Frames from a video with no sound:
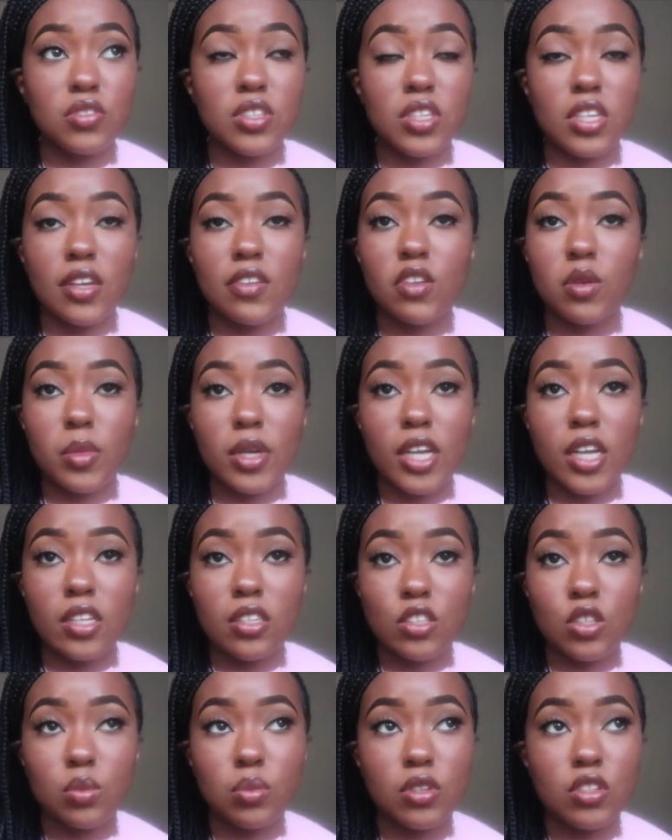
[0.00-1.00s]
saved on my
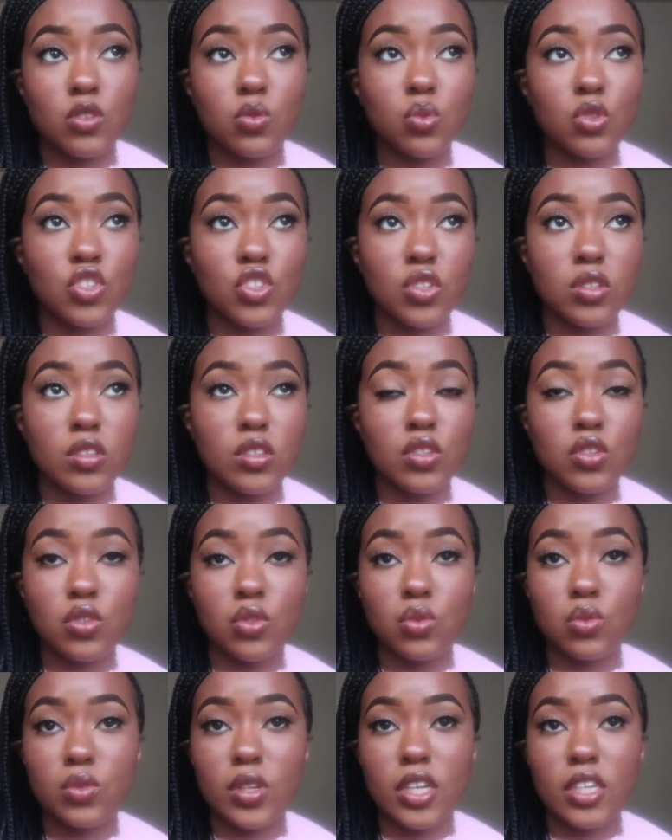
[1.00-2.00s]
AliExpress wish list
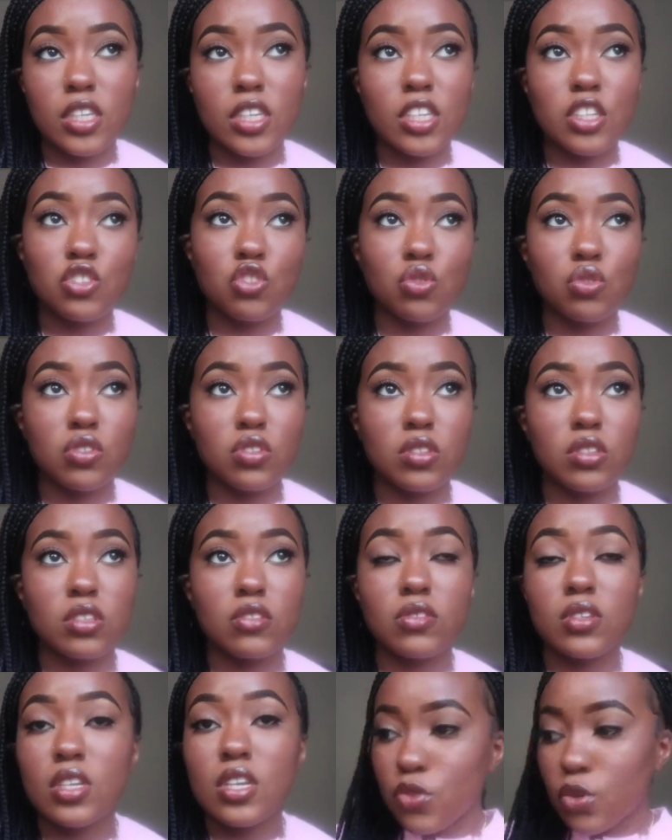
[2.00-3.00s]
too, like extra stuff
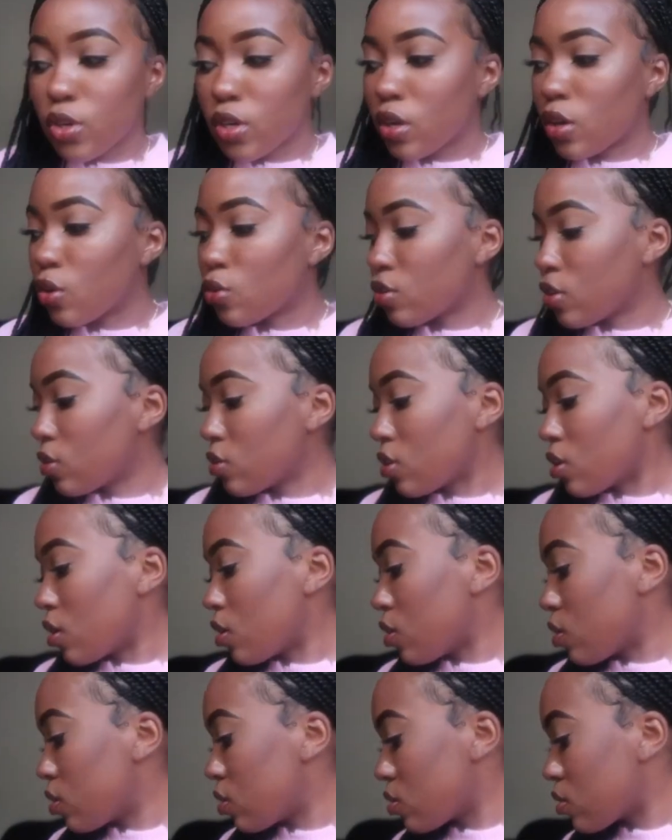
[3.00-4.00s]
for a whole nother
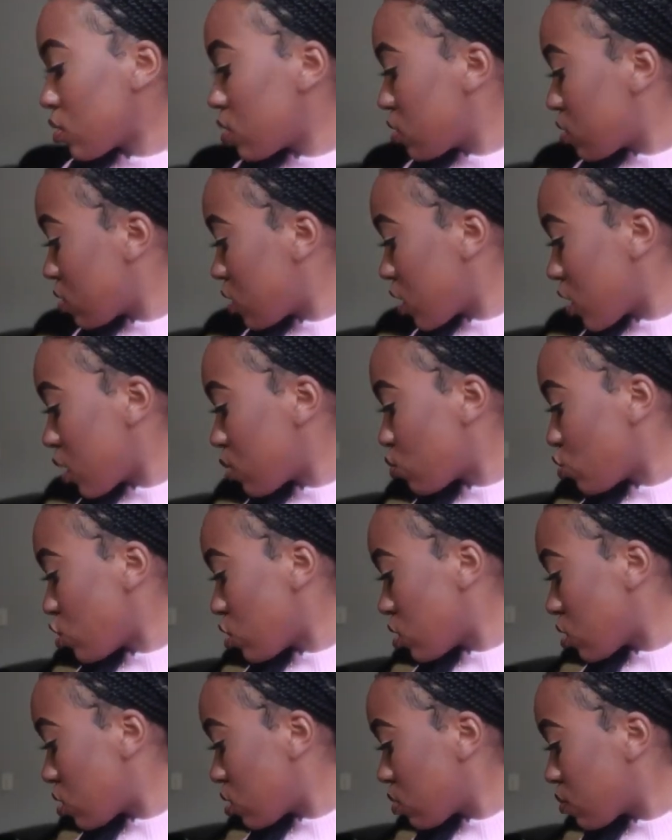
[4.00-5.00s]
haul. Like I'm
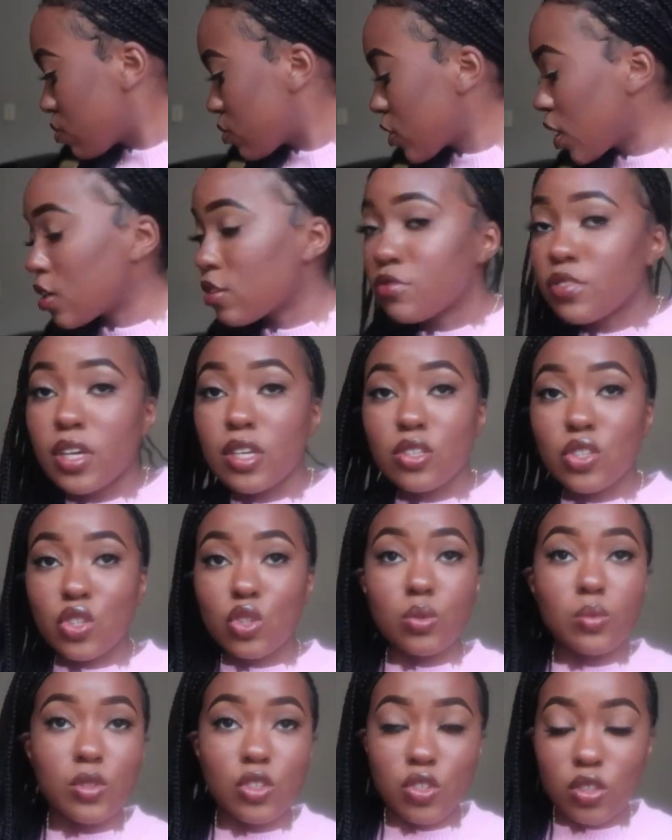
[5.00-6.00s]
just, I done found
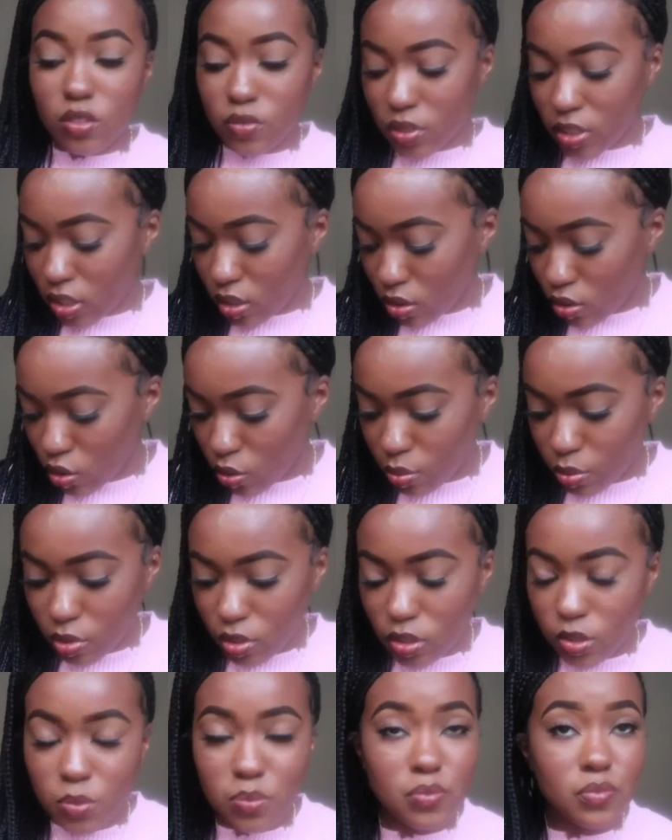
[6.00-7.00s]
so much stuff on
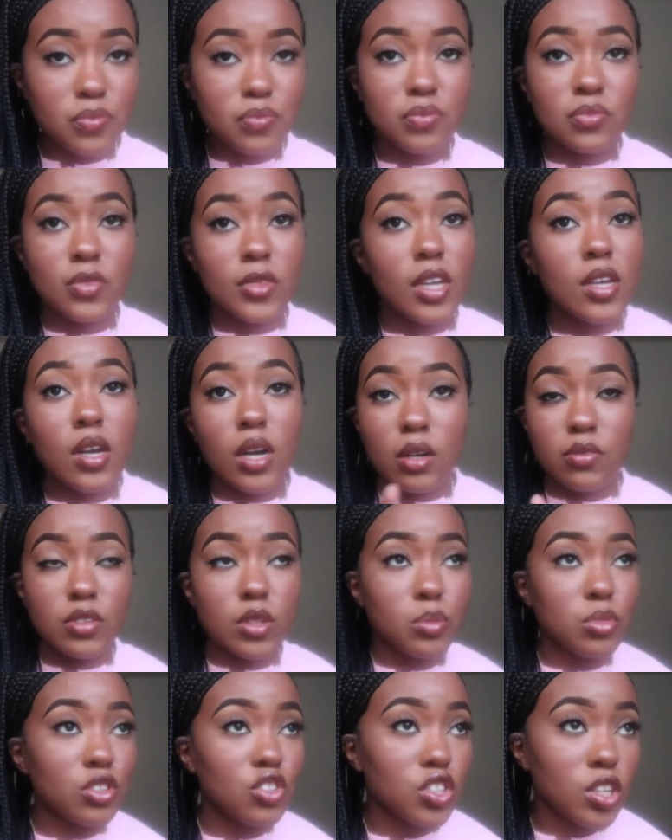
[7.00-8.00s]
AliExpress. I'm
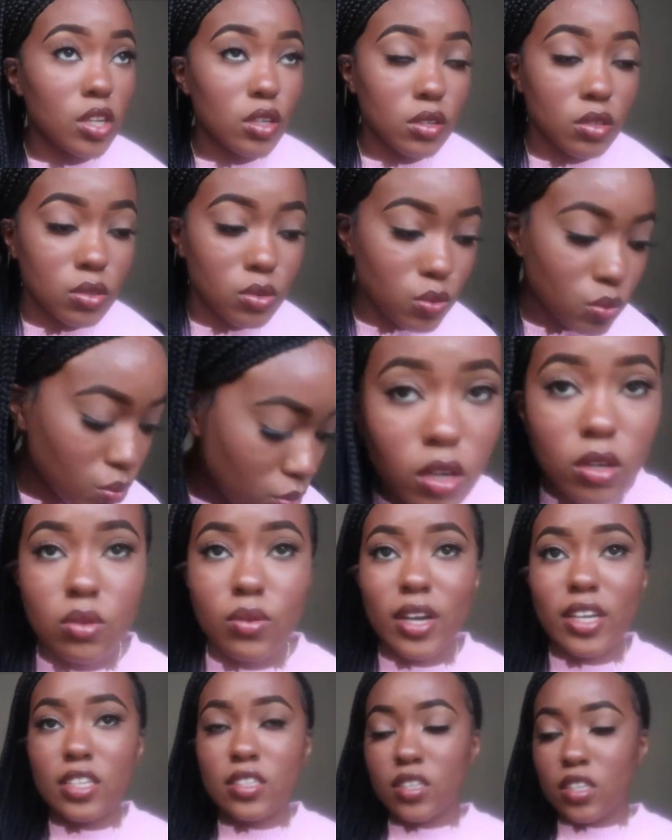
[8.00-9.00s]
gonna put y'all on. Oh,
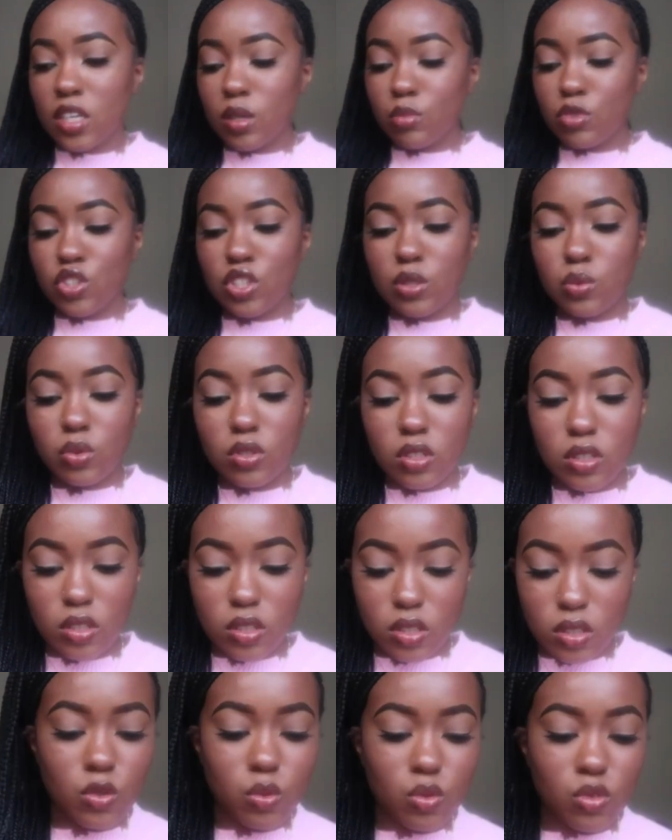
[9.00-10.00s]
I didn't say how much that
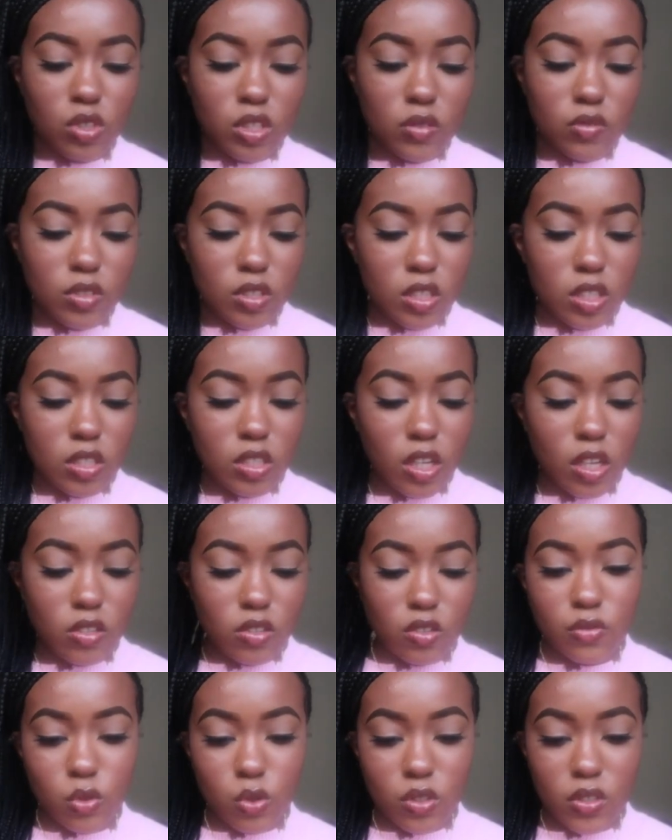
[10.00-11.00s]
was. This was
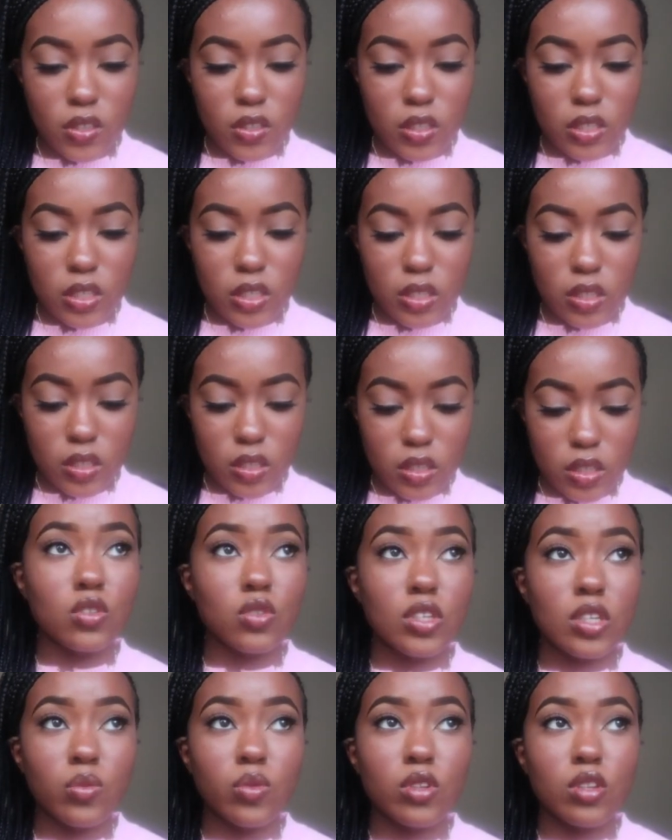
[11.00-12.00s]
$17.04. This
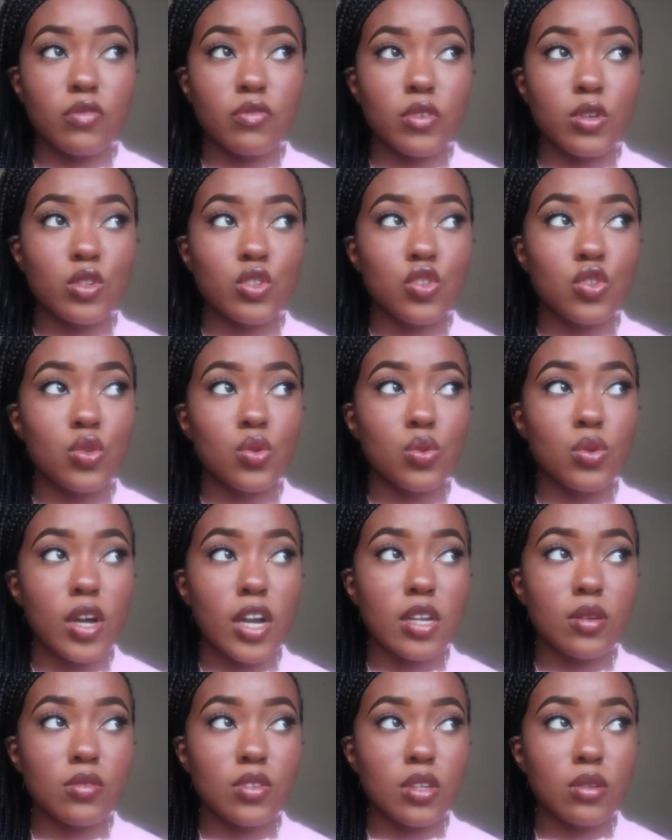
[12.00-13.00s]
was like one of the first two
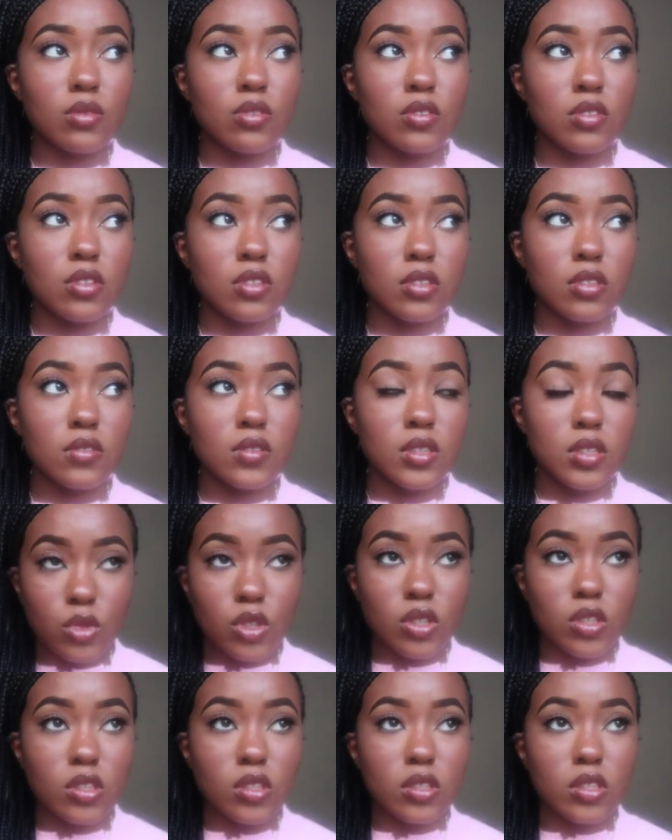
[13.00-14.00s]
items I received.
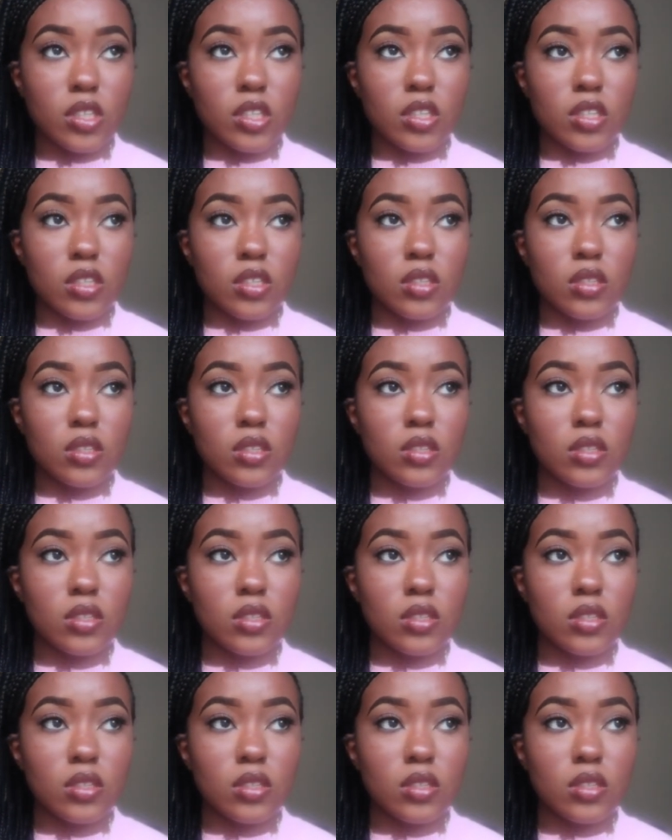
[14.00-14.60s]
It took like